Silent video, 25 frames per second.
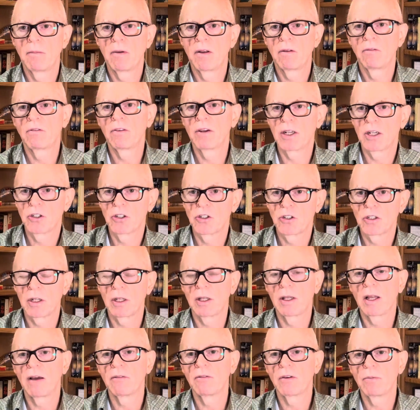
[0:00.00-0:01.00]
and finished
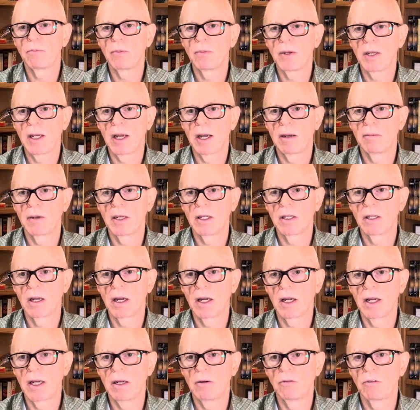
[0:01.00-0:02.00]
11 p.m. at
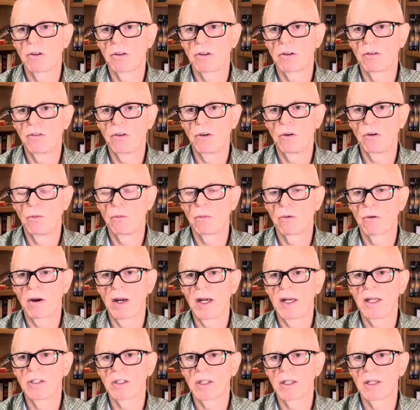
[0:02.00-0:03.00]
night with a few
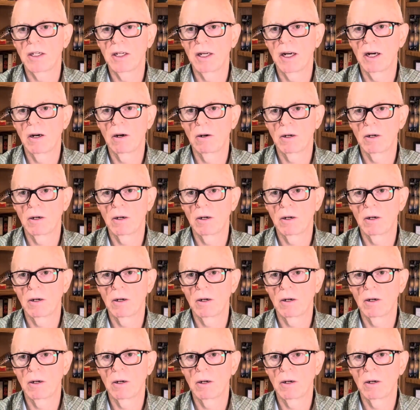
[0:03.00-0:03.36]
breaks in there.